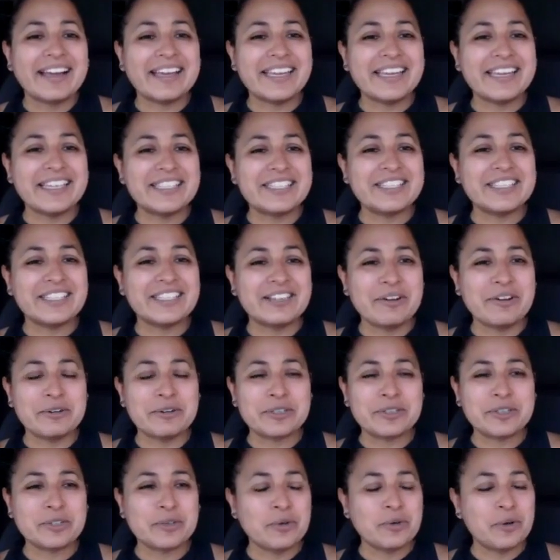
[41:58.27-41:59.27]
Kids go
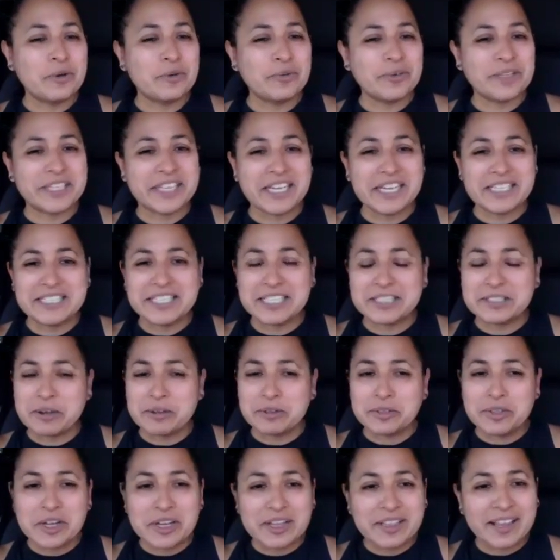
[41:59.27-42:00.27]
to school with kids that
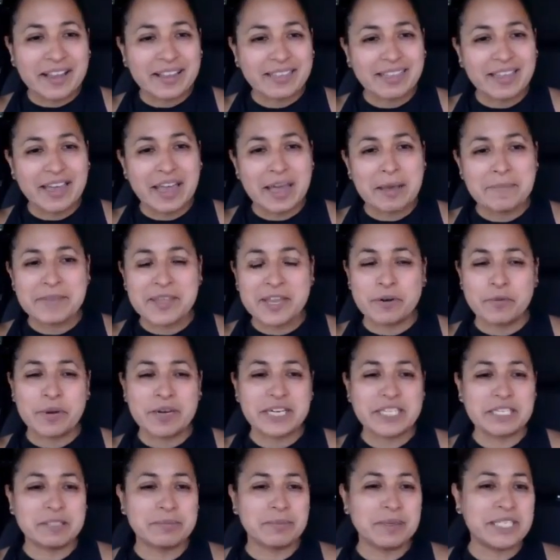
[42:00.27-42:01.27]
don't look like them. They don't
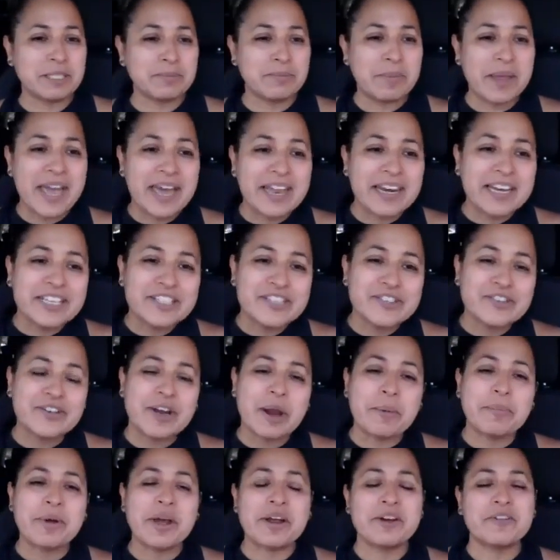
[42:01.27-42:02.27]
want to speak Spanish. They're
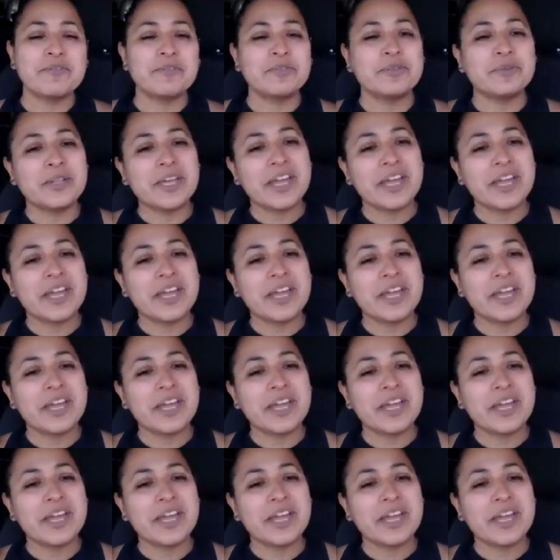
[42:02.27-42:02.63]
not proud of who